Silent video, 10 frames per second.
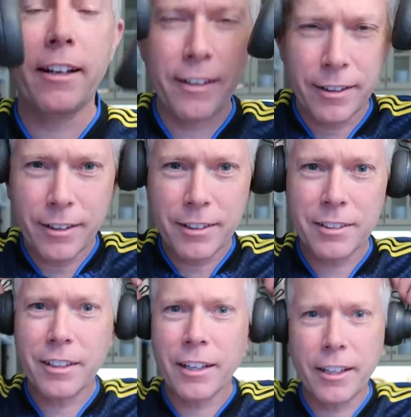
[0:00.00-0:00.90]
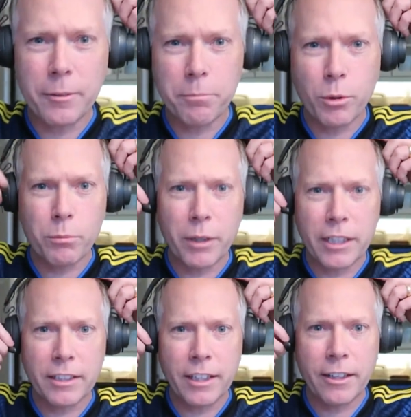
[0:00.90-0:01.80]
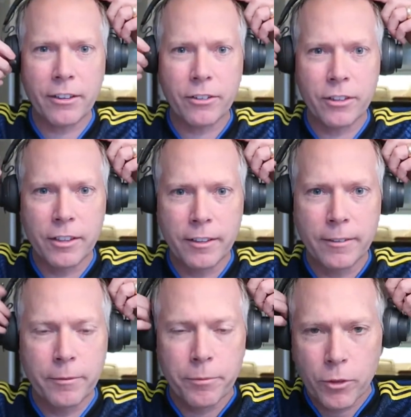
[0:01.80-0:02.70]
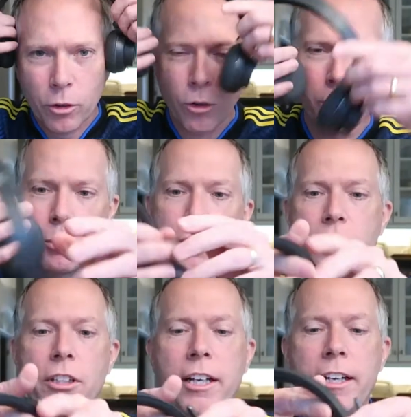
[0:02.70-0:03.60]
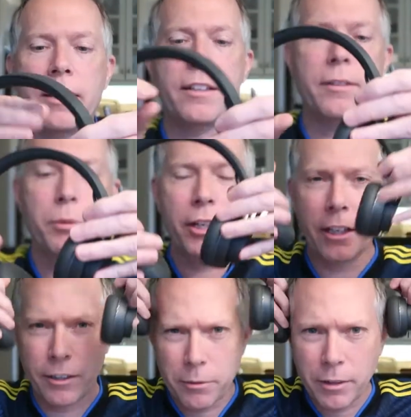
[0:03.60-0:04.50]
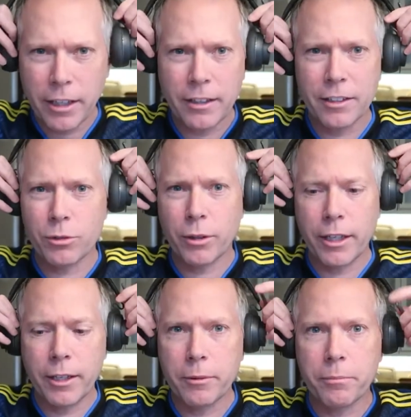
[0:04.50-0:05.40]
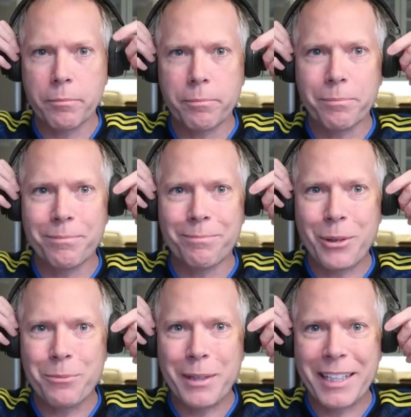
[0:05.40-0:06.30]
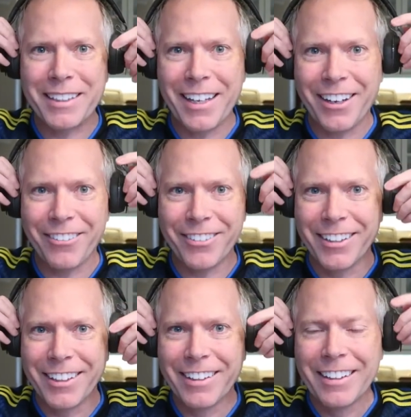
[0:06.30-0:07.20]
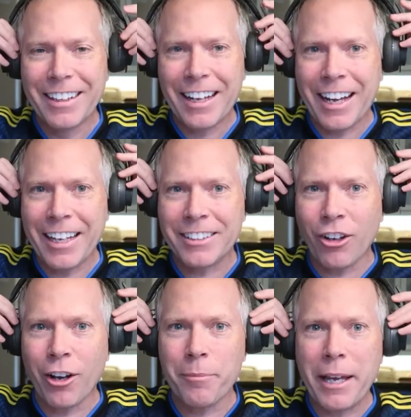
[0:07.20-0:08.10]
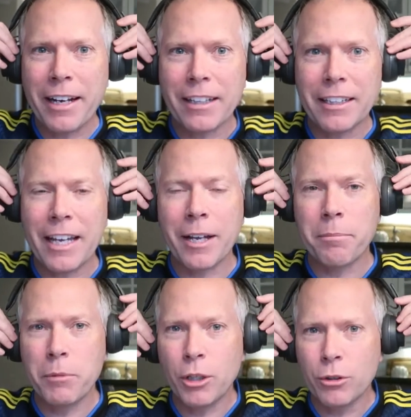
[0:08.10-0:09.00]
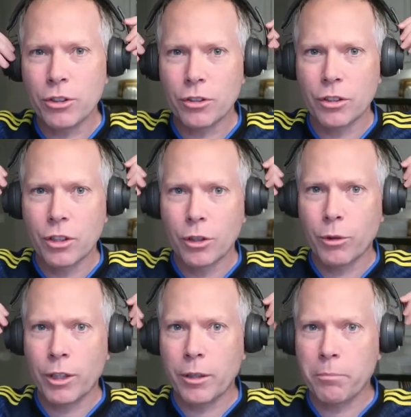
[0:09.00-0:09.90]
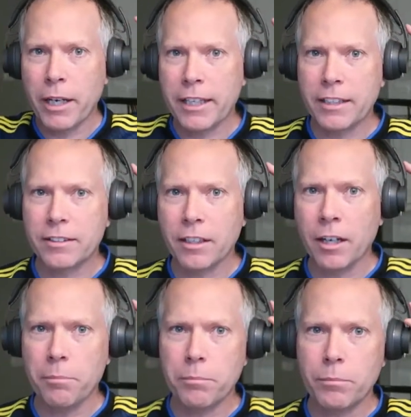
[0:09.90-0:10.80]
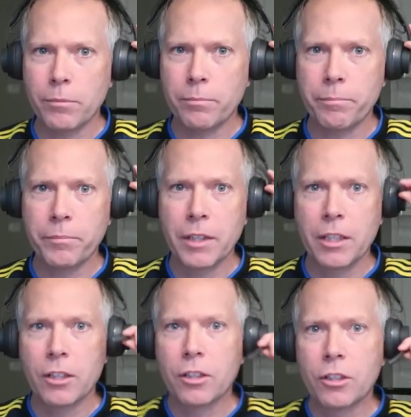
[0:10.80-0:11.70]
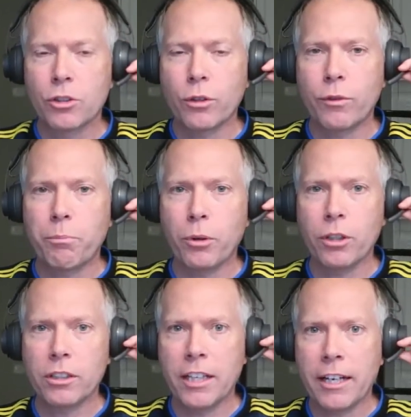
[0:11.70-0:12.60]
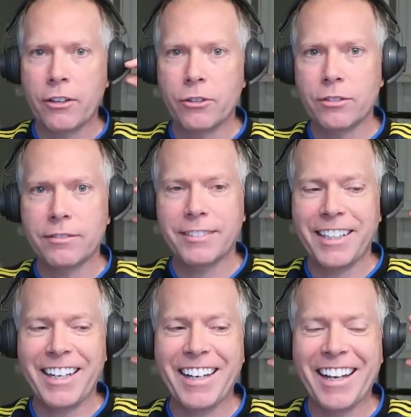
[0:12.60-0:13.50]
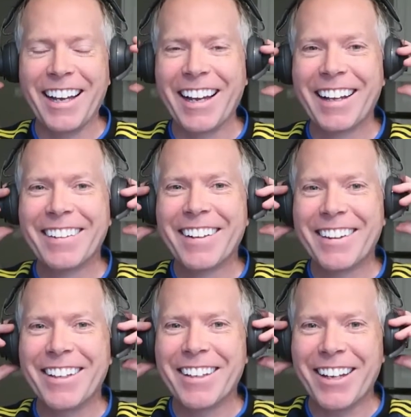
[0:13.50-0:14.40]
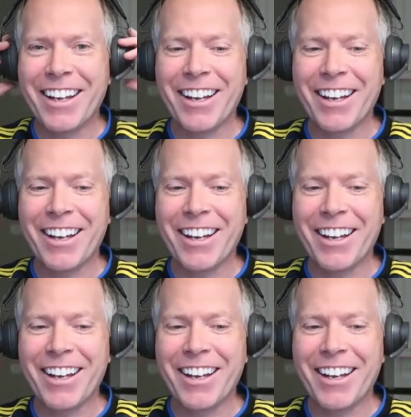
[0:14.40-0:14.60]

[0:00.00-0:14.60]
on this side, boom mic down, or put it on your head this way, boom mic down. It's automatically on mute when the mic is up. So if you pull it down, it